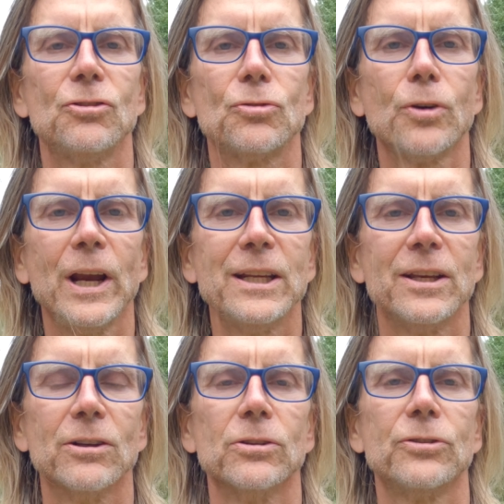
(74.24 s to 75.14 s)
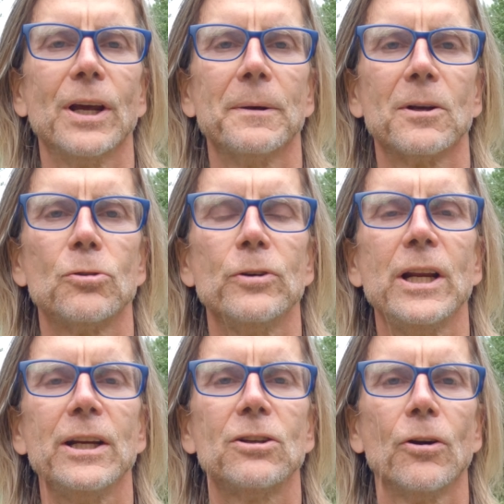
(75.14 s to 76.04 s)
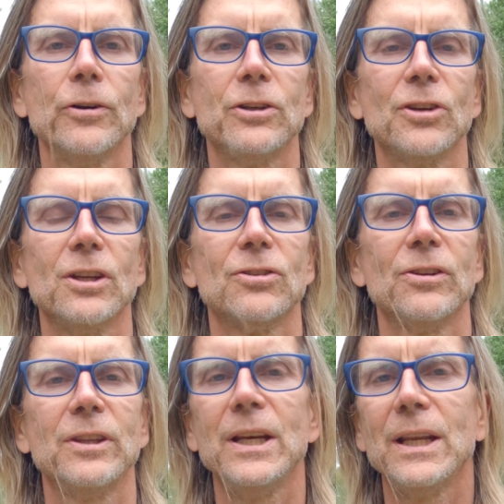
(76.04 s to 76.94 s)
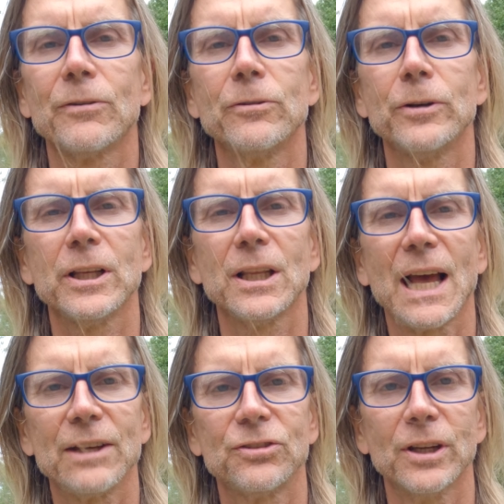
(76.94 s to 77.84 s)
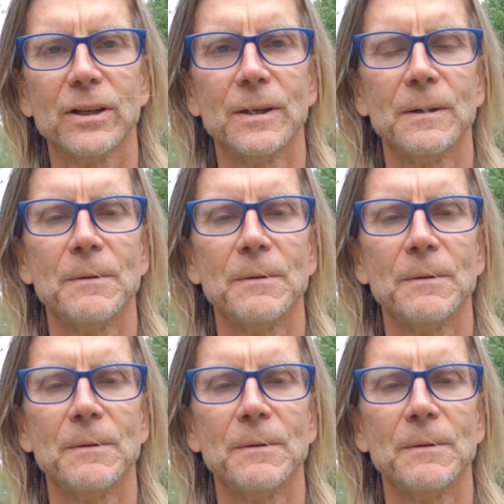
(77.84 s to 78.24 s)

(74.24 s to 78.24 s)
trade guilds that created currencies. They never really lasted.